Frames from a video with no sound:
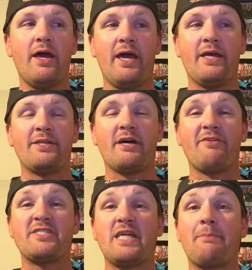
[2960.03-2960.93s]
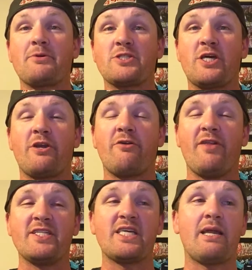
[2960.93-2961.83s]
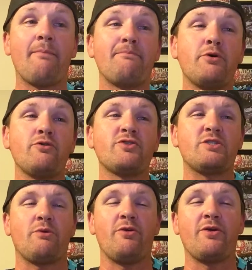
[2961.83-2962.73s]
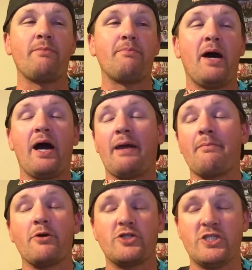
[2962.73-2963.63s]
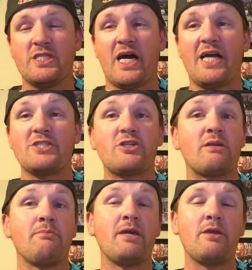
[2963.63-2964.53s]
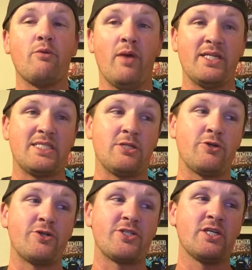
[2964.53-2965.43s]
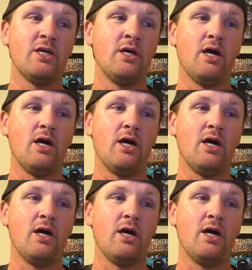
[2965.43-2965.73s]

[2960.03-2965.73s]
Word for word: and uh, the Staples Center, and they set up booths where you could buy merchandise, you could meet wrestlers,